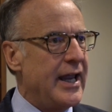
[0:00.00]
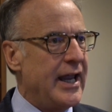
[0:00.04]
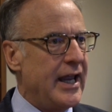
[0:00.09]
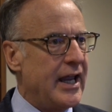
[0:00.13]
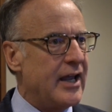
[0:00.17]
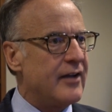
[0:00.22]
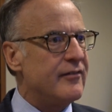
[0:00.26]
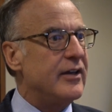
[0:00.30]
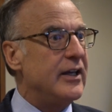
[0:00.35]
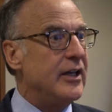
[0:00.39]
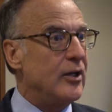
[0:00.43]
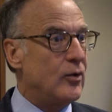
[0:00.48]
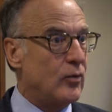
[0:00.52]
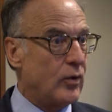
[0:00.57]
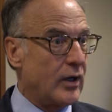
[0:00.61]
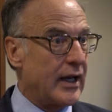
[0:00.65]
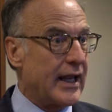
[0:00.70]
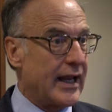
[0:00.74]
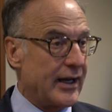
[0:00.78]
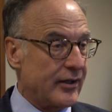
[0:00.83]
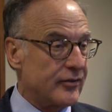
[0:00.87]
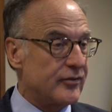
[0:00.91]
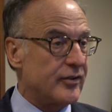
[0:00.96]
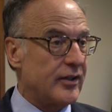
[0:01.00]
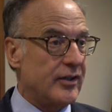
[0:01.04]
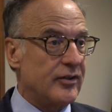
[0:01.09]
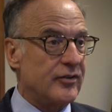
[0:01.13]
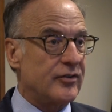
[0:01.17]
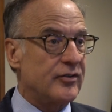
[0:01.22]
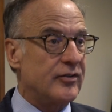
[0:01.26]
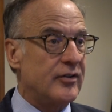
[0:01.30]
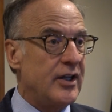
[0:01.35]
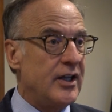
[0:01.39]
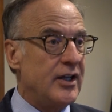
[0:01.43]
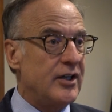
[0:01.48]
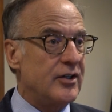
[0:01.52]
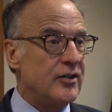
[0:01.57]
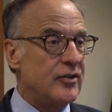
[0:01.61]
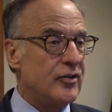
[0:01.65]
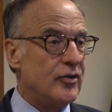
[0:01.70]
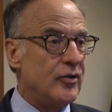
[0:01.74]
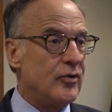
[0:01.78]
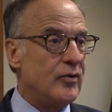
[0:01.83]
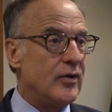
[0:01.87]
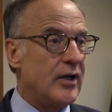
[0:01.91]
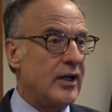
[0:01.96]
have equal access
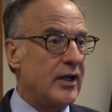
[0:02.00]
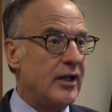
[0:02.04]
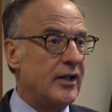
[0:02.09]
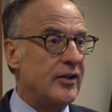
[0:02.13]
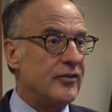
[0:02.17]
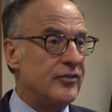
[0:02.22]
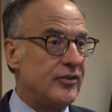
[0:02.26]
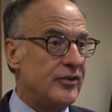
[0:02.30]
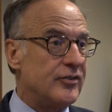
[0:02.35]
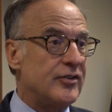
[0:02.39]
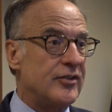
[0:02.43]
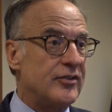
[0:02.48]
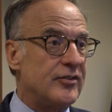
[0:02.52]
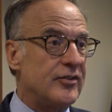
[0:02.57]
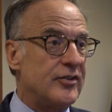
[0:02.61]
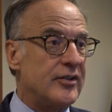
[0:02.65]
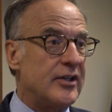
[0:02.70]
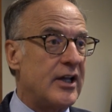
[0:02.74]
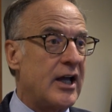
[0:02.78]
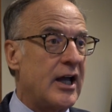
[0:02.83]
to uh, assistance in